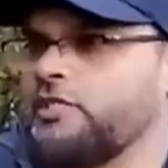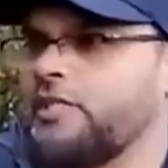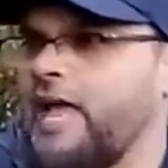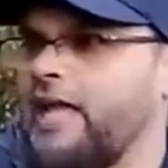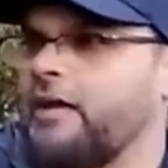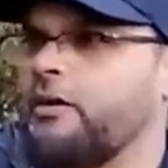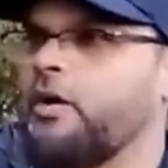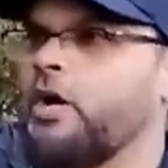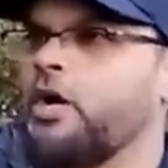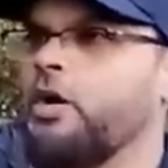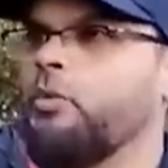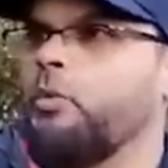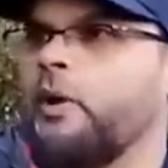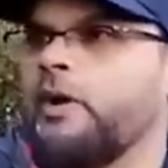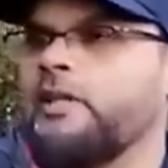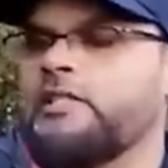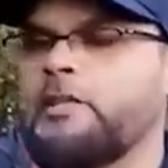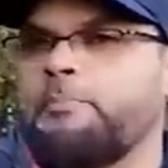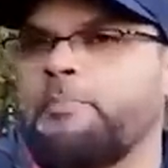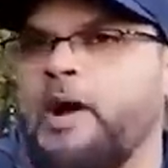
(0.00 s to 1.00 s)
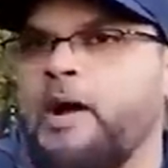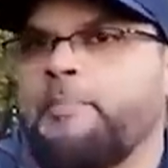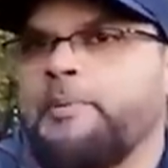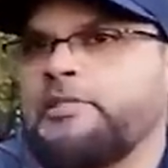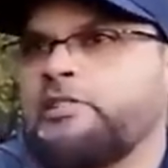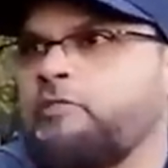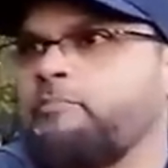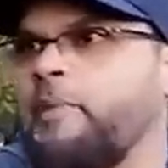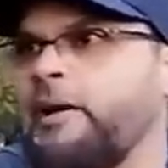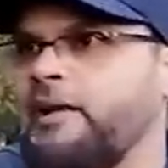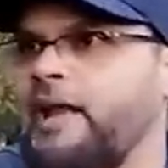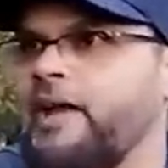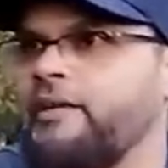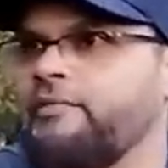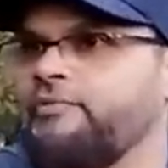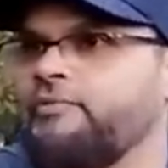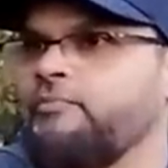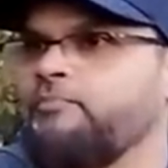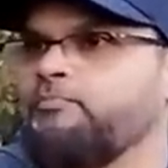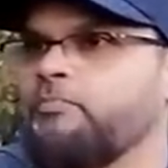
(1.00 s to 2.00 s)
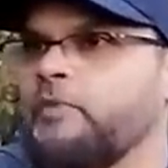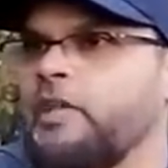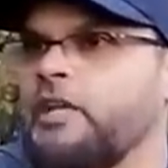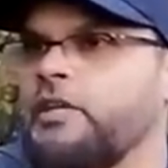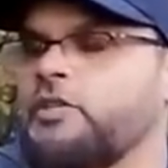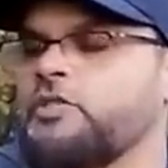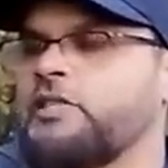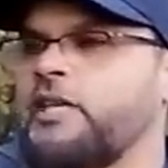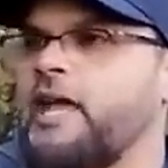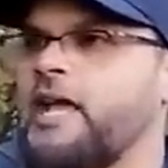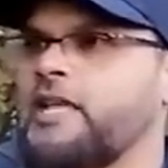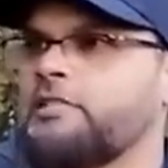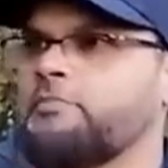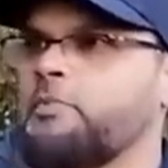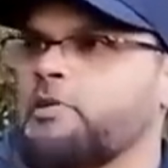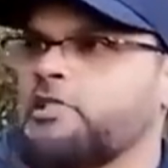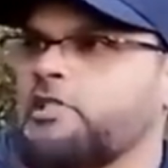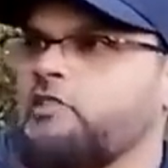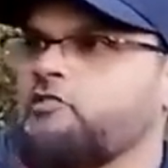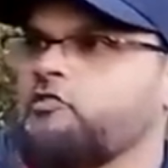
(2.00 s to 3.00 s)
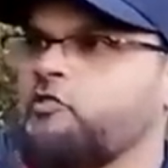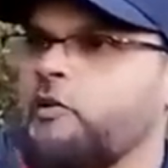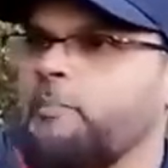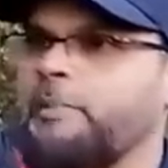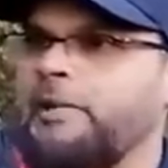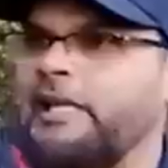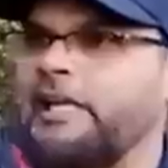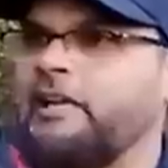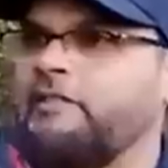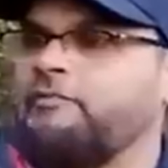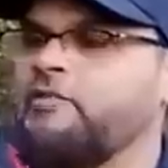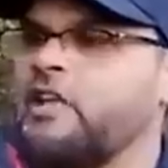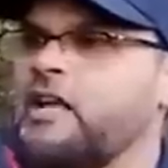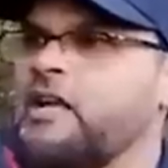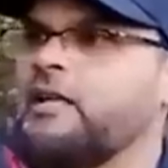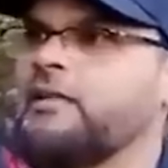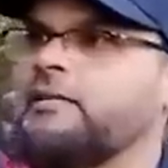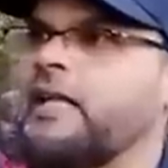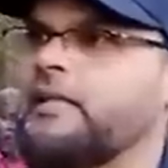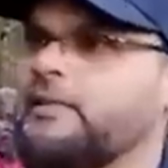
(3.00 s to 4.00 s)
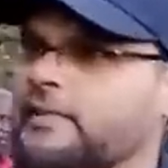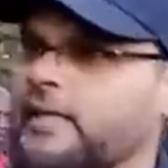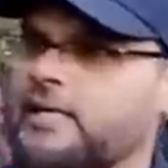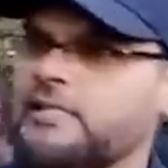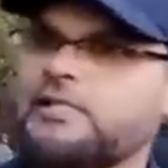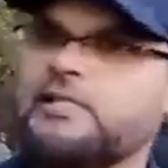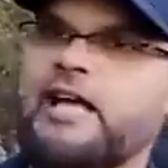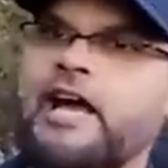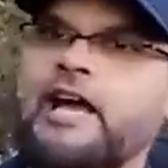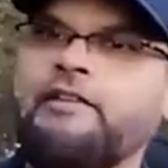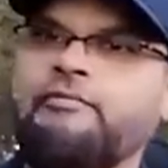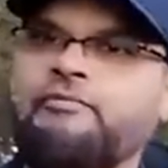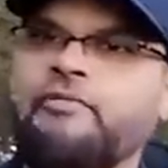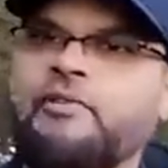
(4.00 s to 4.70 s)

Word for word: like, what is the purpose of my life? You see, as Muslims, we believe that this life